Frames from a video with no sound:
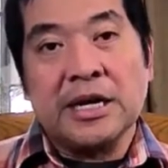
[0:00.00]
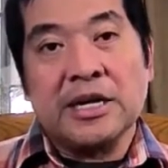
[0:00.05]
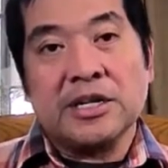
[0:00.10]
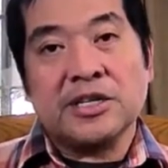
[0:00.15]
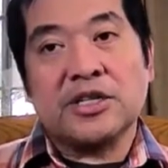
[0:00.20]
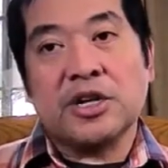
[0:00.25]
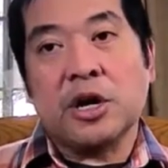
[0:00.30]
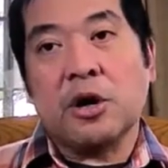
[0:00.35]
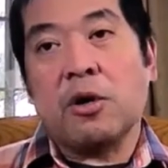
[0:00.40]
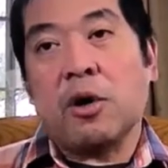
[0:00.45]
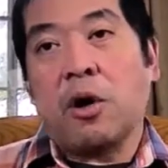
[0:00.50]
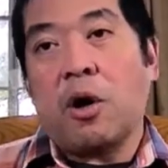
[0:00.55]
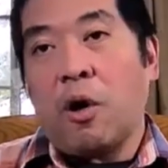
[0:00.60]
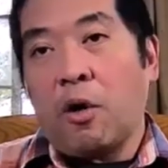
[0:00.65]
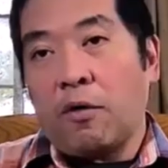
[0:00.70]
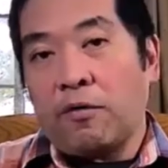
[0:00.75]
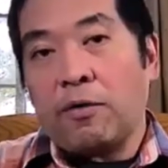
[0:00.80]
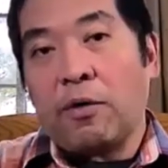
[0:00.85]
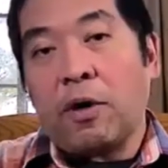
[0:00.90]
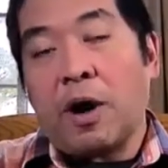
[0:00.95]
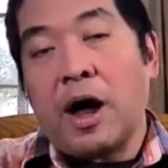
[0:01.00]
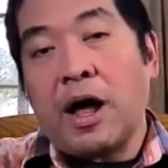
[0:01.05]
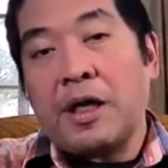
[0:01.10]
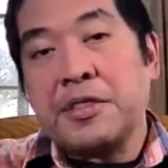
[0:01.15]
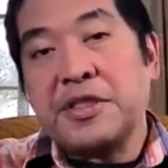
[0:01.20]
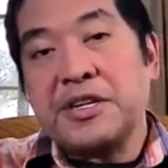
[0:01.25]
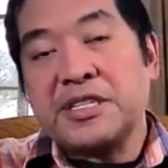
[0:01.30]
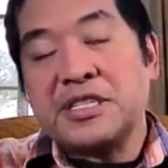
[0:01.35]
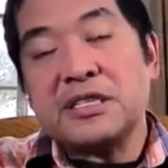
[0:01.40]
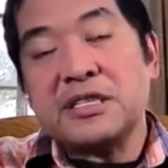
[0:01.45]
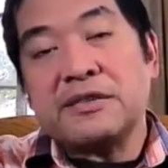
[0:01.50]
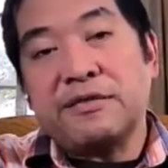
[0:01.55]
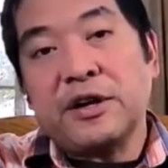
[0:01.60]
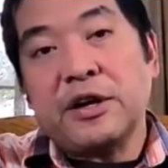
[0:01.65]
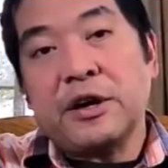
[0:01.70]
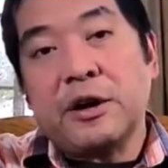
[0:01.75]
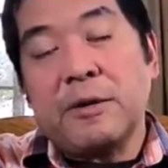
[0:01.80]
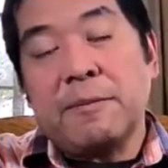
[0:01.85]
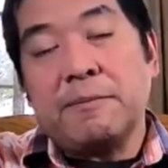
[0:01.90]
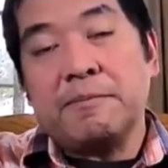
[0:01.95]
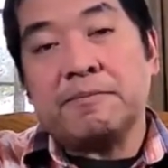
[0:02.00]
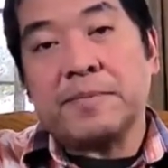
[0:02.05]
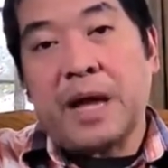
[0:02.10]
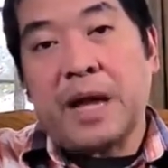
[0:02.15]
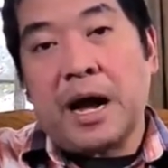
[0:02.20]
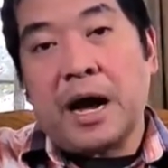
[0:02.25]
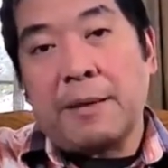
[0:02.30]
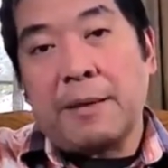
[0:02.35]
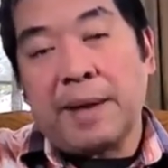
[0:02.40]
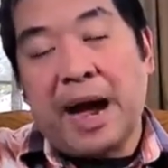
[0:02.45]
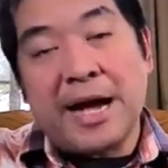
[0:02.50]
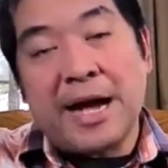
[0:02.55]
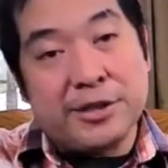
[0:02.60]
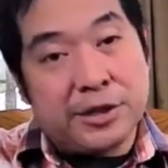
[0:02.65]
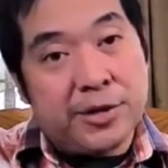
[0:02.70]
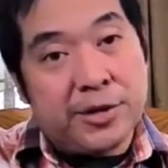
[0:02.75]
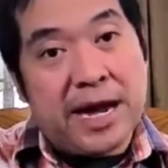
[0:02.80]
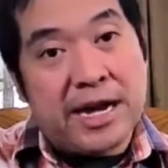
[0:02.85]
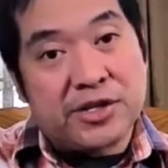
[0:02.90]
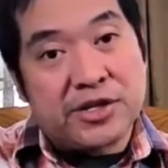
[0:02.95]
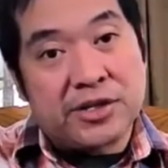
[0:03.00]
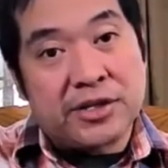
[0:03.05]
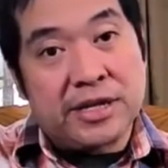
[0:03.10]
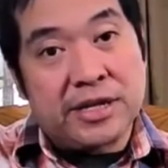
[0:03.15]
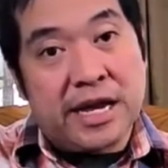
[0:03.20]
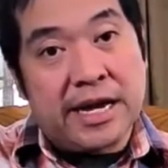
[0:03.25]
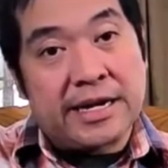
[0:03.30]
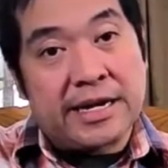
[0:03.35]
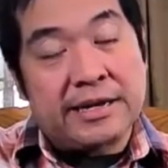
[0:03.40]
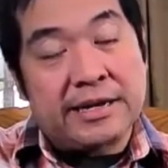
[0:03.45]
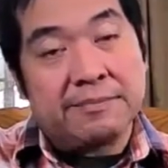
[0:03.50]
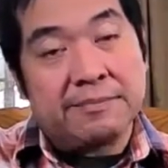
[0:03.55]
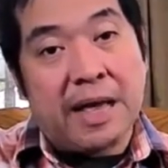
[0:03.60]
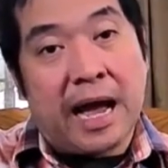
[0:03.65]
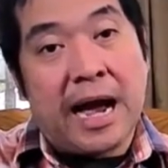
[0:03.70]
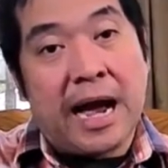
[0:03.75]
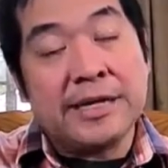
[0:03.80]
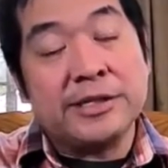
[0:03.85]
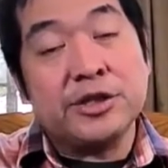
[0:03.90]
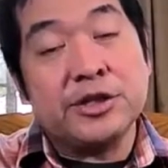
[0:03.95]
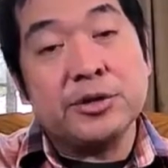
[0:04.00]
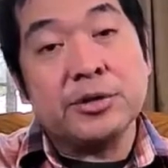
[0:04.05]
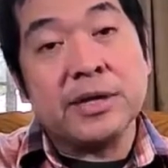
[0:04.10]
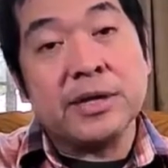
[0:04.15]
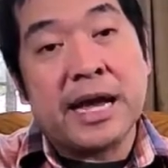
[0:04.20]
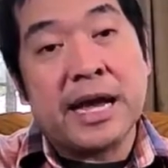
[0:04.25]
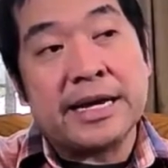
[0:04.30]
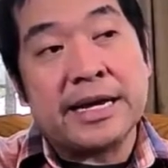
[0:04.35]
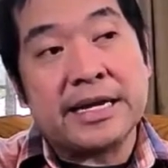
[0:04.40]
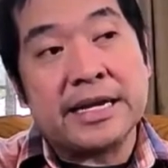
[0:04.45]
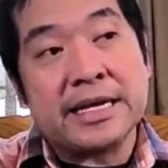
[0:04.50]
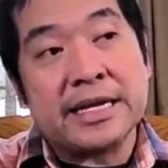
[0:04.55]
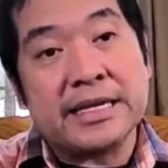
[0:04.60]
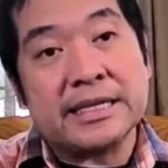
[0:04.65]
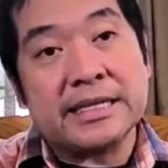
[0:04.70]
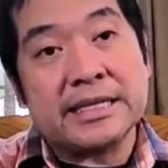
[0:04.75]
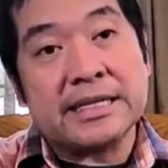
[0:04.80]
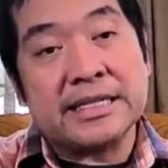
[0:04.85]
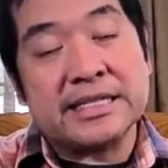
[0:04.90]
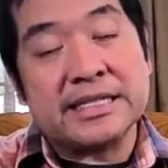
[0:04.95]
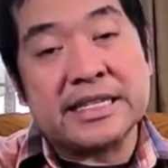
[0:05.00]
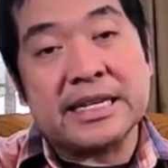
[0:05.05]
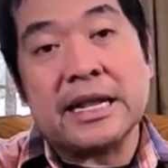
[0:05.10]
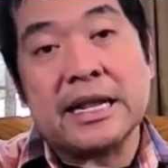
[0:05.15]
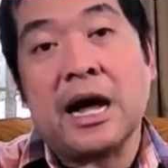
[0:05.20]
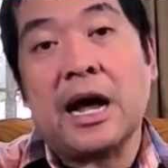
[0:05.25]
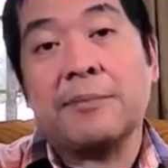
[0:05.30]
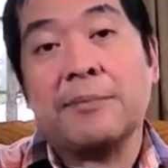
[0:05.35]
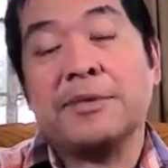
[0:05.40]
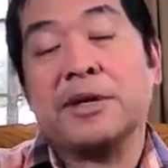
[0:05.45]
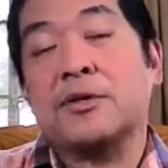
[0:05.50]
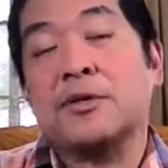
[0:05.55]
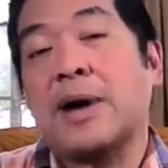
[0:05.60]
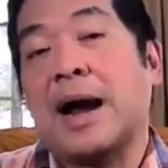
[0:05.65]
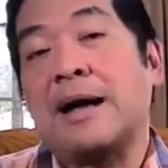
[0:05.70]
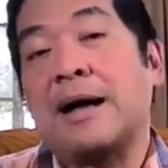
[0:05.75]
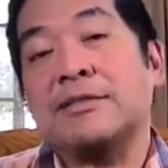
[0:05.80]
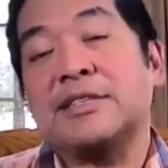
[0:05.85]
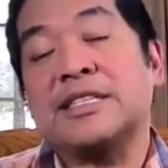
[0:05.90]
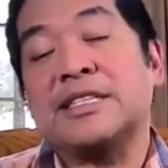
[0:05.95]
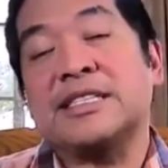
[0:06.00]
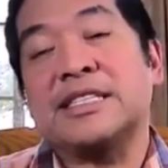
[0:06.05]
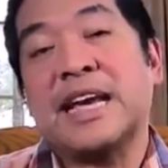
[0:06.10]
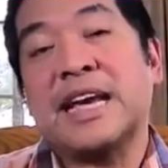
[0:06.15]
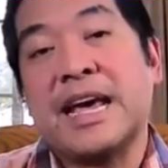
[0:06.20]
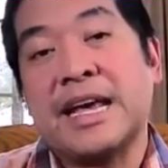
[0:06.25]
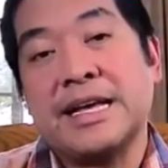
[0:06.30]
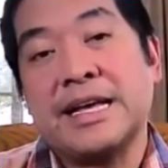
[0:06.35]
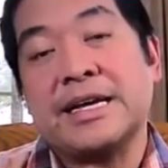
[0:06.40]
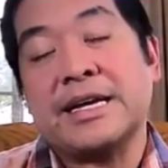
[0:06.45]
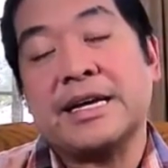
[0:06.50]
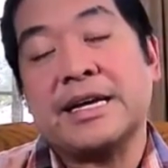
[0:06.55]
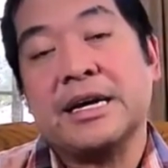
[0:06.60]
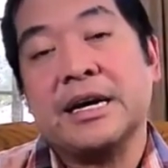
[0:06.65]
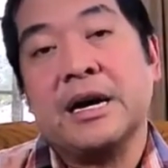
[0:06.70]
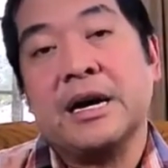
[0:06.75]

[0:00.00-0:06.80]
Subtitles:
So overall, this film I do actually like. I do like the grounded take